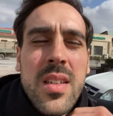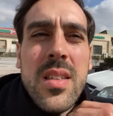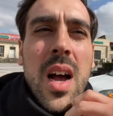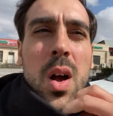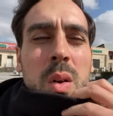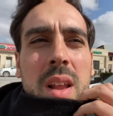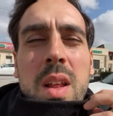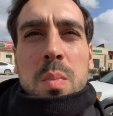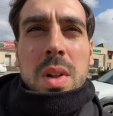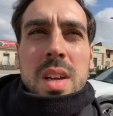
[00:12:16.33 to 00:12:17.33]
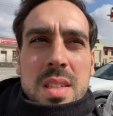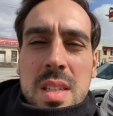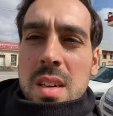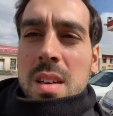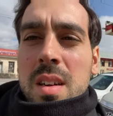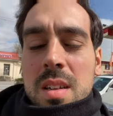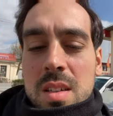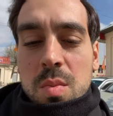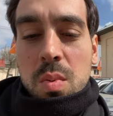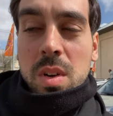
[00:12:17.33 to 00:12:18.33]
Daolet place here,
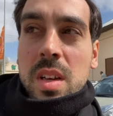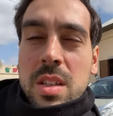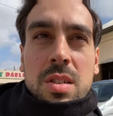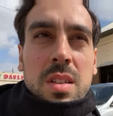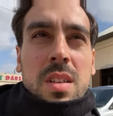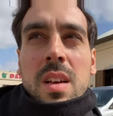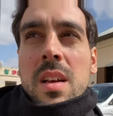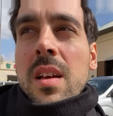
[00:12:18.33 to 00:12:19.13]
looks pretty interesting.